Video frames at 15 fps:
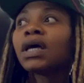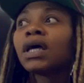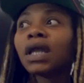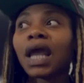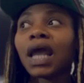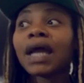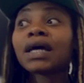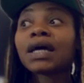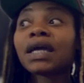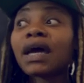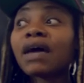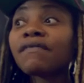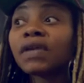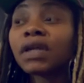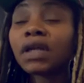like a
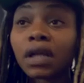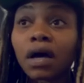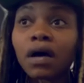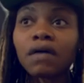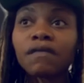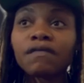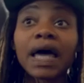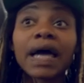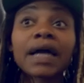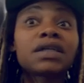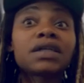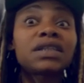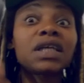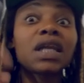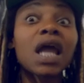Kevin Love, like a
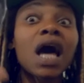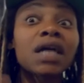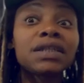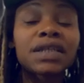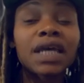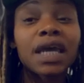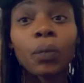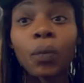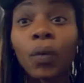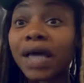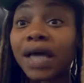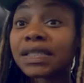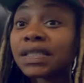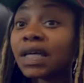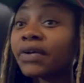Delonte
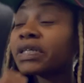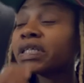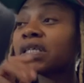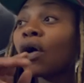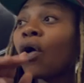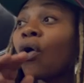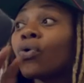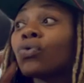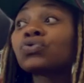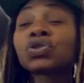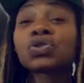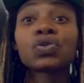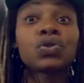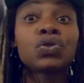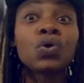West, there is a whole
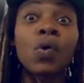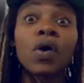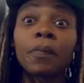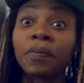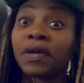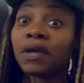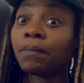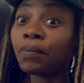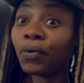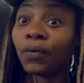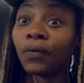slew of people